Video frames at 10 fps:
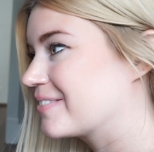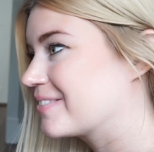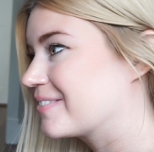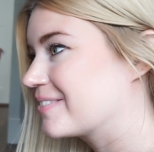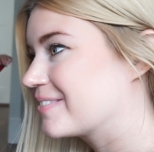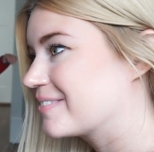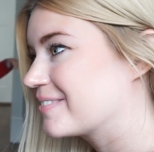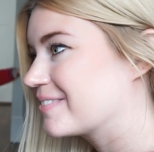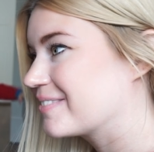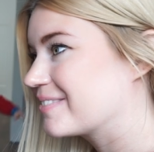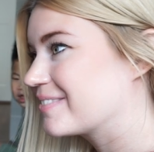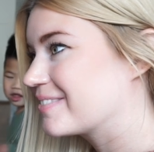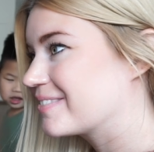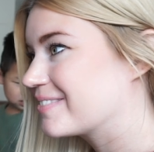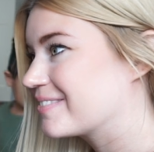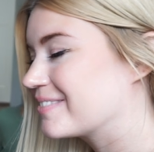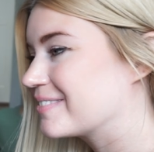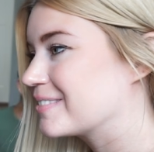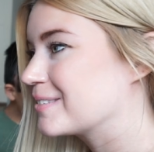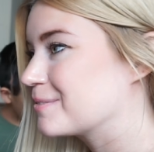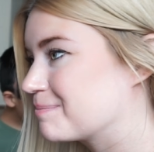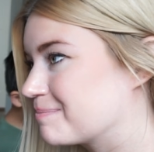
This person isn't speaking.